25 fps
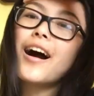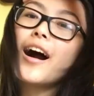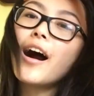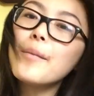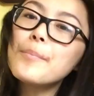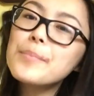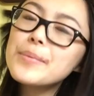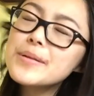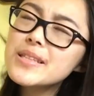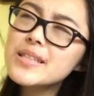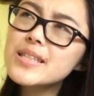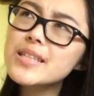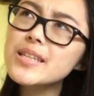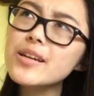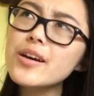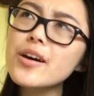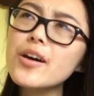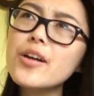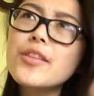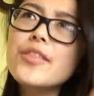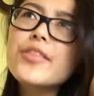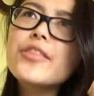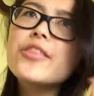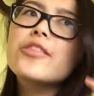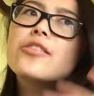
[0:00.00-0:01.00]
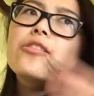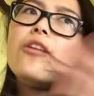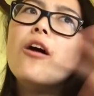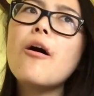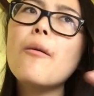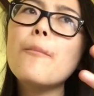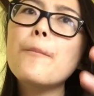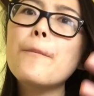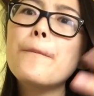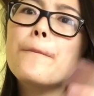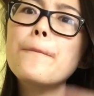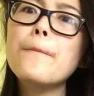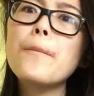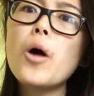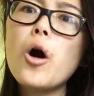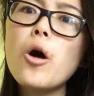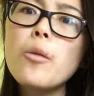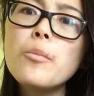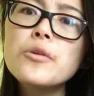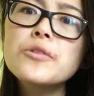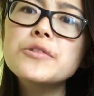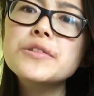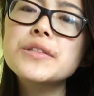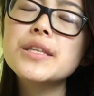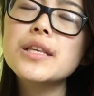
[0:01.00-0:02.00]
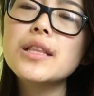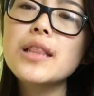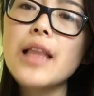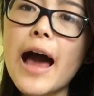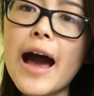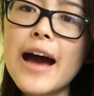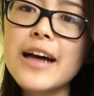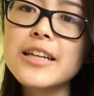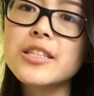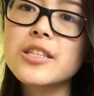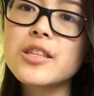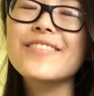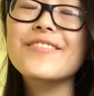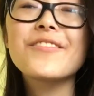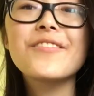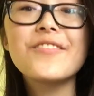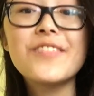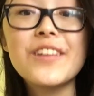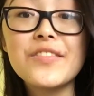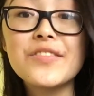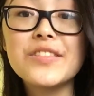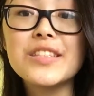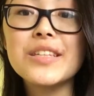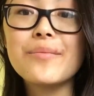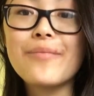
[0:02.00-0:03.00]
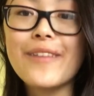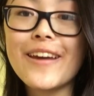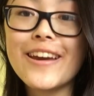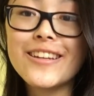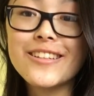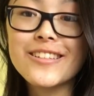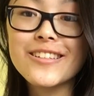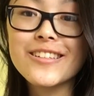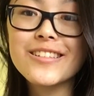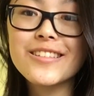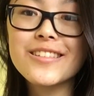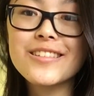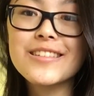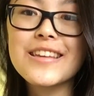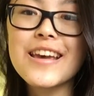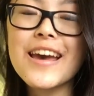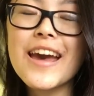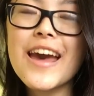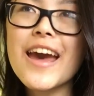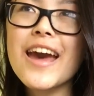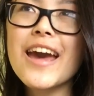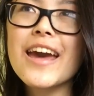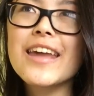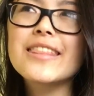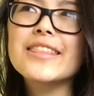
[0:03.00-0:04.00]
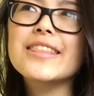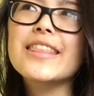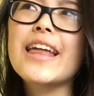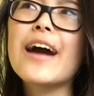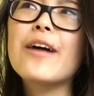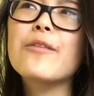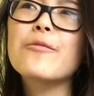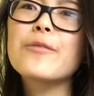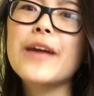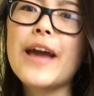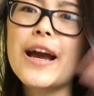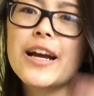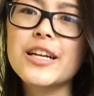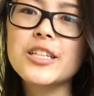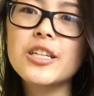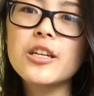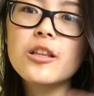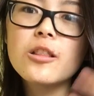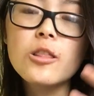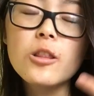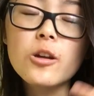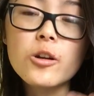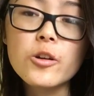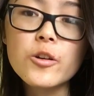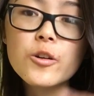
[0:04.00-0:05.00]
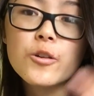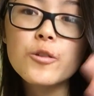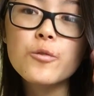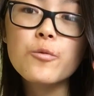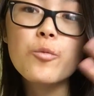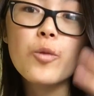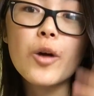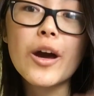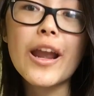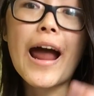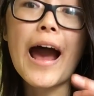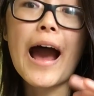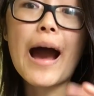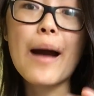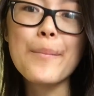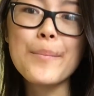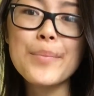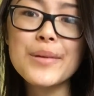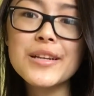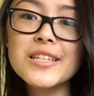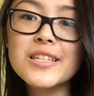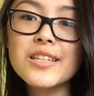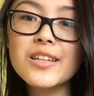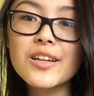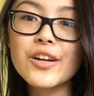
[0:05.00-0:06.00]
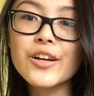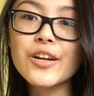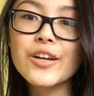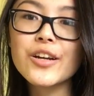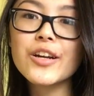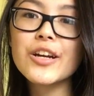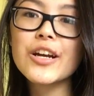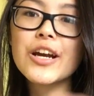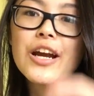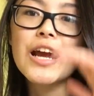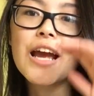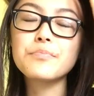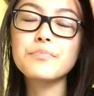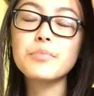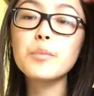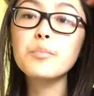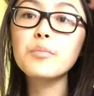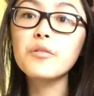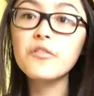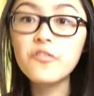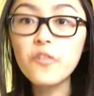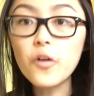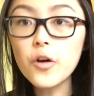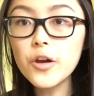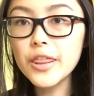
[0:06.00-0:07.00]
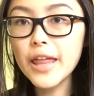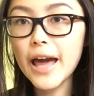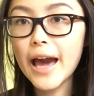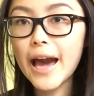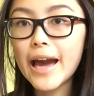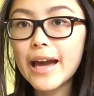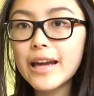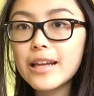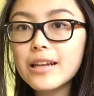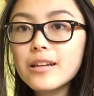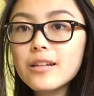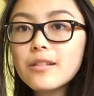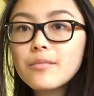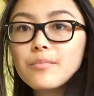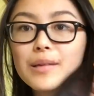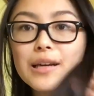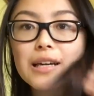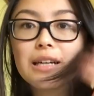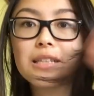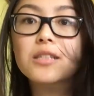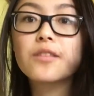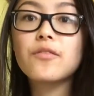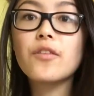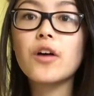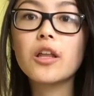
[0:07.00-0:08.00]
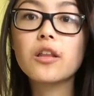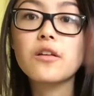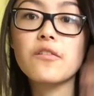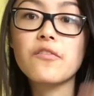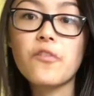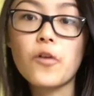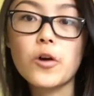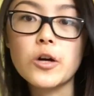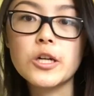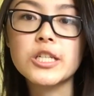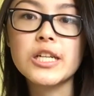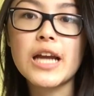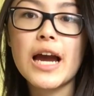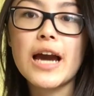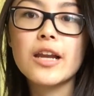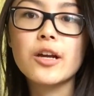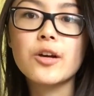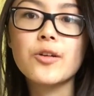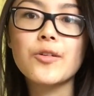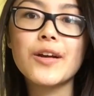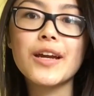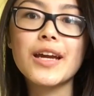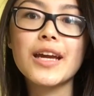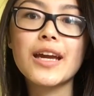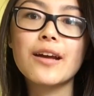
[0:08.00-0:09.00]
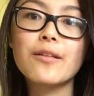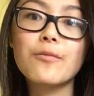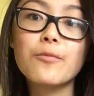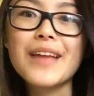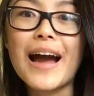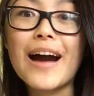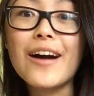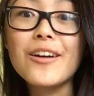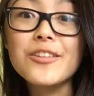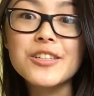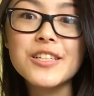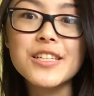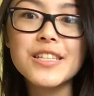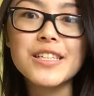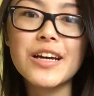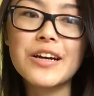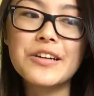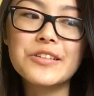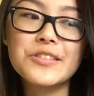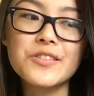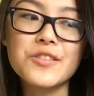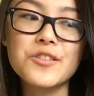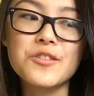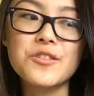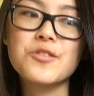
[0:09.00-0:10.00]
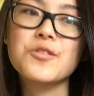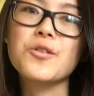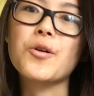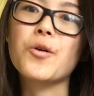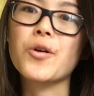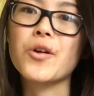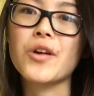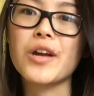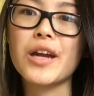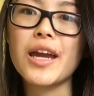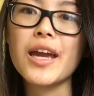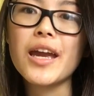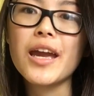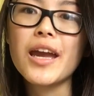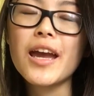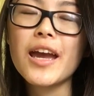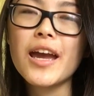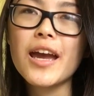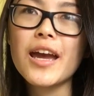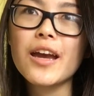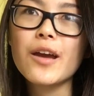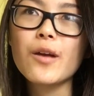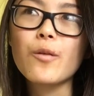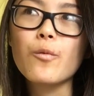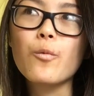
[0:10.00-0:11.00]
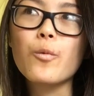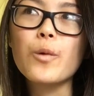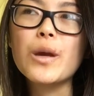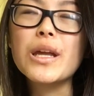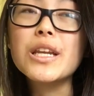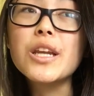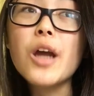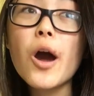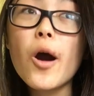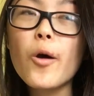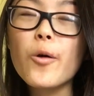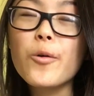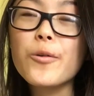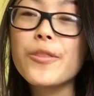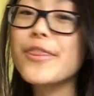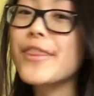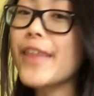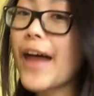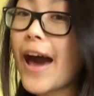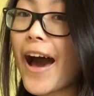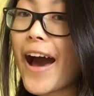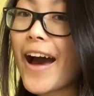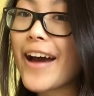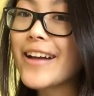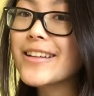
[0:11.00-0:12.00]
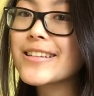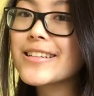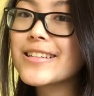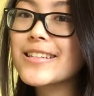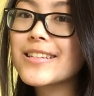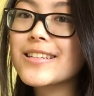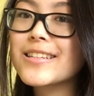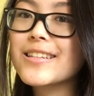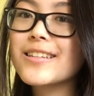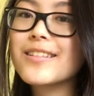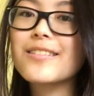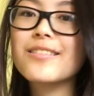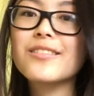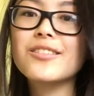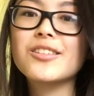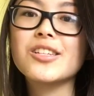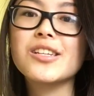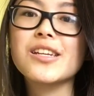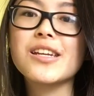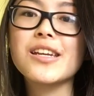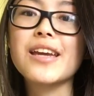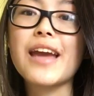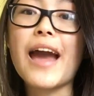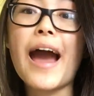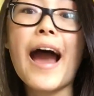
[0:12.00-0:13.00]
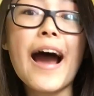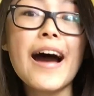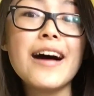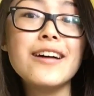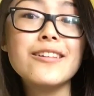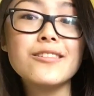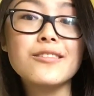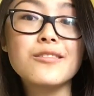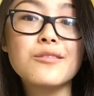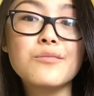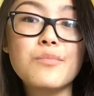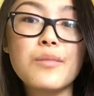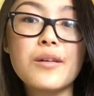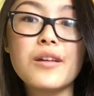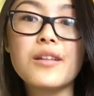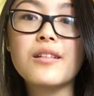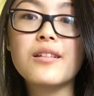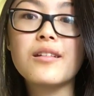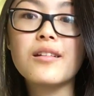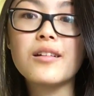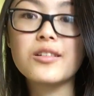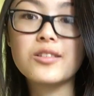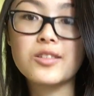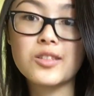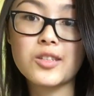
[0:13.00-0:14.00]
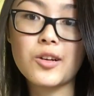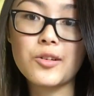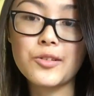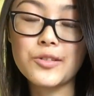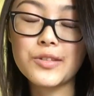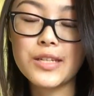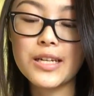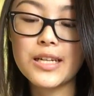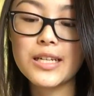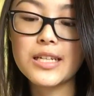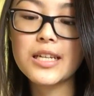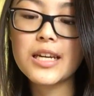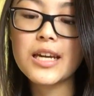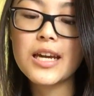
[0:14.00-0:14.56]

Up until almost the last 50 pages that we actually learn what happened to her. But before that, because of all the foreshadowing and how she tells the story, we know that she has been assaulted.